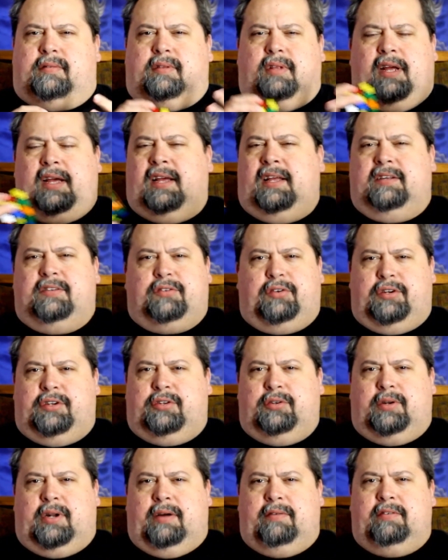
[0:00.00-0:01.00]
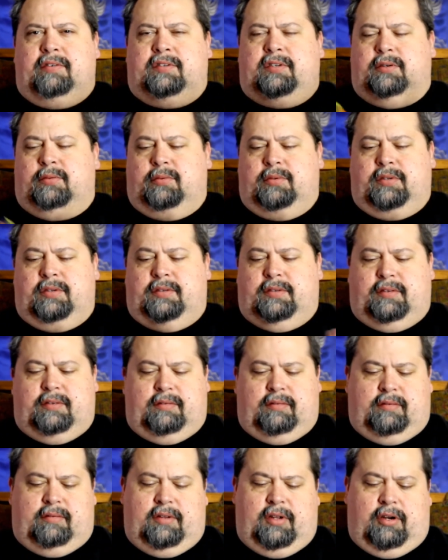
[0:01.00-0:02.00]
a history to it. Obviously, it was
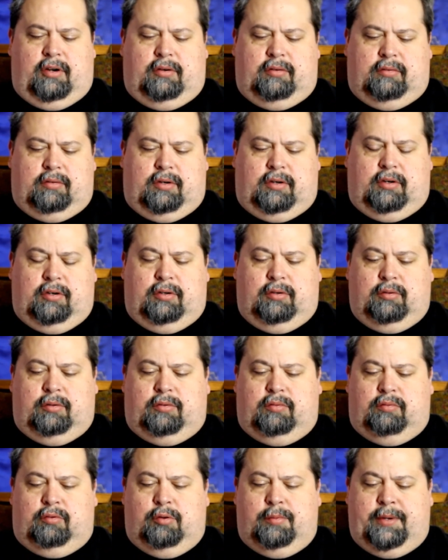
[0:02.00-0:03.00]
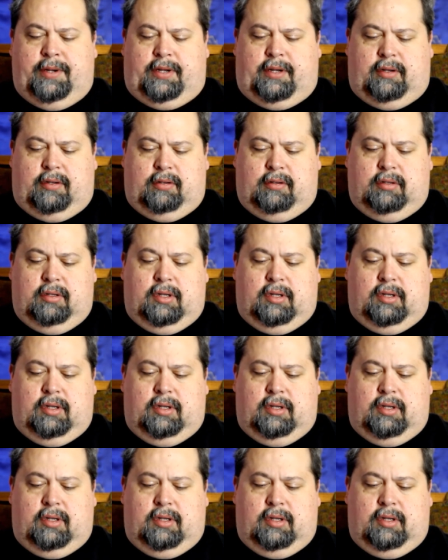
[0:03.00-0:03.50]
you know Erno Rubik,